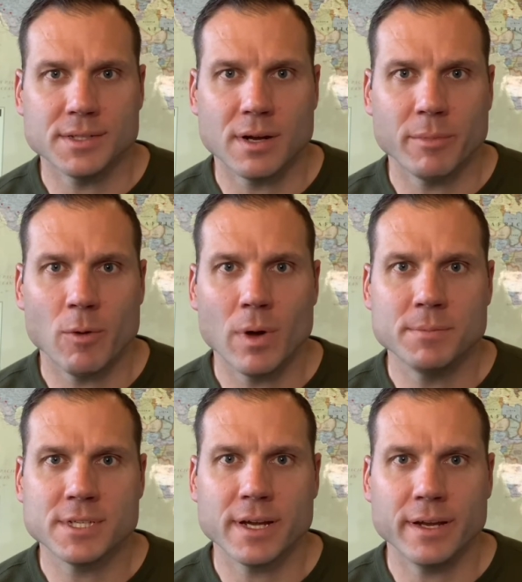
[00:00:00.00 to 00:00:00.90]
on my
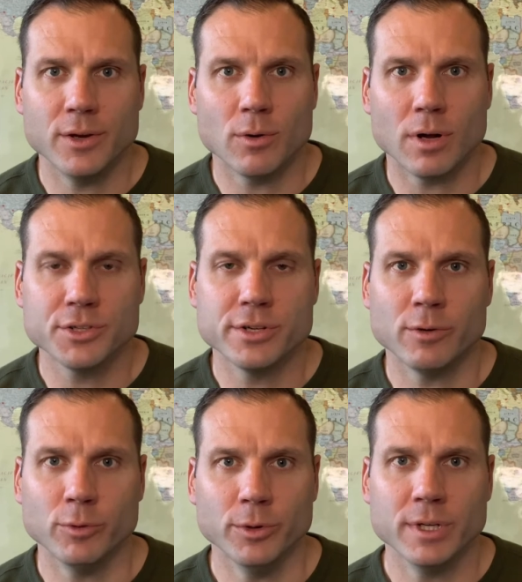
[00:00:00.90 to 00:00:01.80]
website,
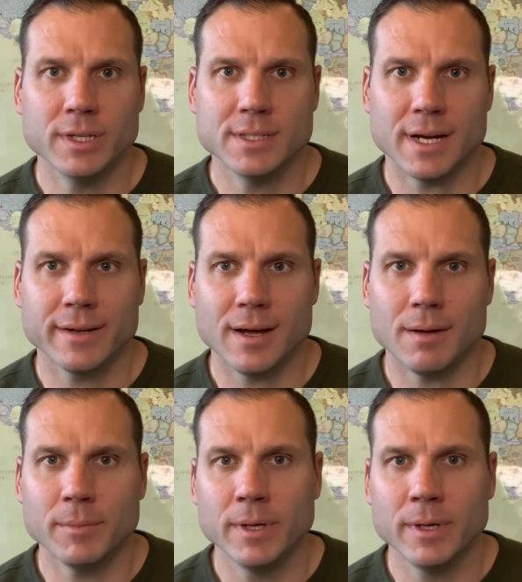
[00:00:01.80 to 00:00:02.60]
youralternateroute.com.